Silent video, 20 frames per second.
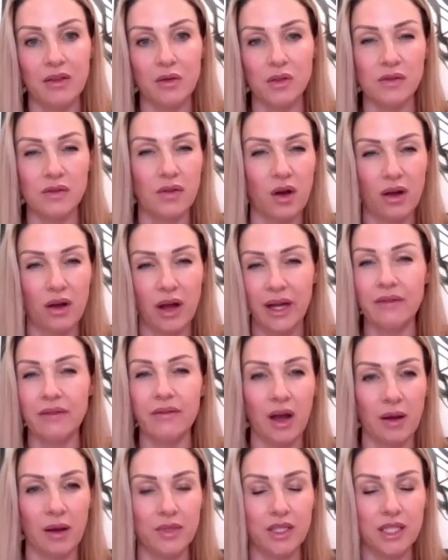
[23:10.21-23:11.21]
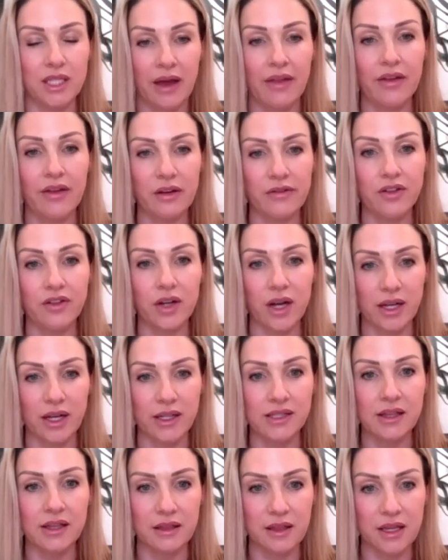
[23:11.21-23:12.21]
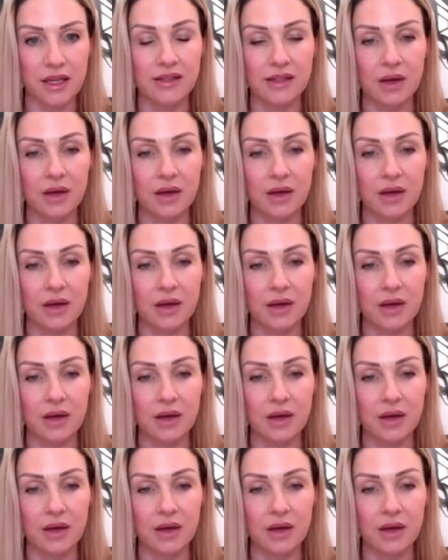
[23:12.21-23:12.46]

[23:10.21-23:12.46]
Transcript: Those have all kind of come together for us and things